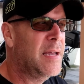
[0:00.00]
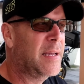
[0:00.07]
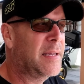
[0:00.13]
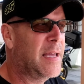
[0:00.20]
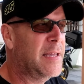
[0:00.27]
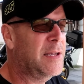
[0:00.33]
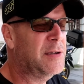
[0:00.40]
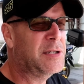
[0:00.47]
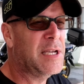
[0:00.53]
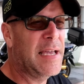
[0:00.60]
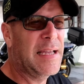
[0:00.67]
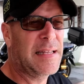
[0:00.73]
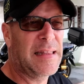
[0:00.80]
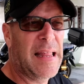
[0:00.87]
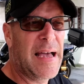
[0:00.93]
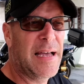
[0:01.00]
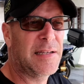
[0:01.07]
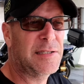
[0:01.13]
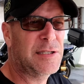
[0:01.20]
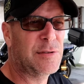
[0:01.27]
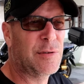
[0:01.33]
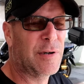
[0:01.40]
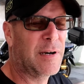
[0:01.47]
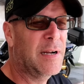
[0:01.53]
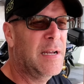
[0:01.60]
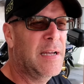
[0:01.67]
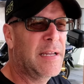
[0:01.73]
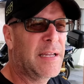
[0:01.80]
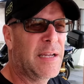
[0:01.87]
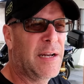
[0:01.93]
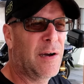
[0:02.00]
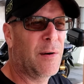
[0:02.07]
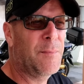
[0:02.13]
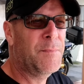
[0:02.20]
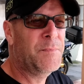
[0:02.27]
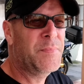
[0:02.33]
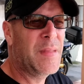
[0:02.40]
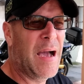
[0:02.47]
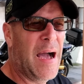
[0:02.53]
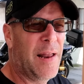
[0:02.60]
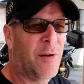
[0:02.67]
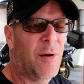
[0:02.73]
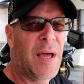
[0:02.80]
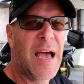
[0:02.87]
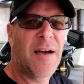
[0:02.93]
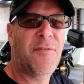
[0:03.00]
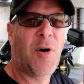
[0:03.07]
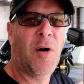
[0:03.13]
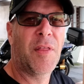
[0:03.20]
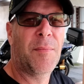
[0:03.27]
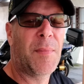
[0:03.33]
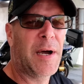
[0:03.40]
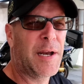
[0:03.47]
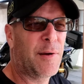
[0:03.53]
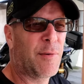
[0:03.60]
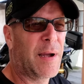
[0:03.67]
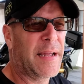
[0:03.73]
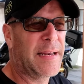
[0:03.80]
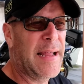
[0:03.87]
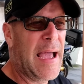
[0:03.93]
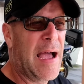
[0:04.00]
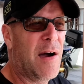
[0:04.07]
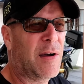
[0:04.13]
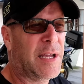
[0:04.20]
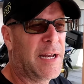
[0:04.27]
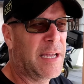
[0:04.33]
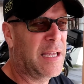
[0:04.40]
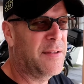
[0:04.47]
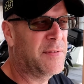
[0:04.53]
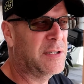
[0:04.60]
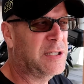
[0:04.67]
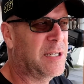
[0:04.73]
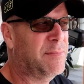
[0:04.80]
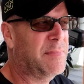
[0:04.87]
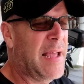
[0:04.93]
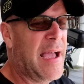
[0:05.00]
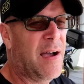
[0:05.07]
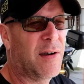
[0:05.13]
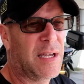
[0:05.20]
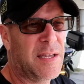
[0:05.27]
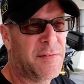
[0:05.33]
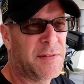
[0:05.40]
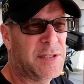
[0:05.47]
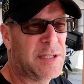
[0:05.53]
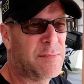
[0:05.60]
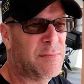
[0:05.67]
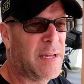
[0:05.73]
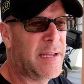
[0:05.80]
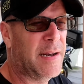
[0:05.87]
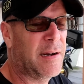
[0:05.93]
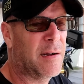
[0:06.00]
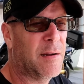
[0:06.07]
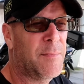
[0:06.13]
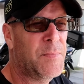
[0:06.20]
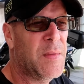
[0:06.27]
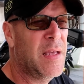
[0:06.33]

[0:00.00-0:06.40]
can you take less, or, you know, I don't have all the money right now, can I give you some now, give you some later?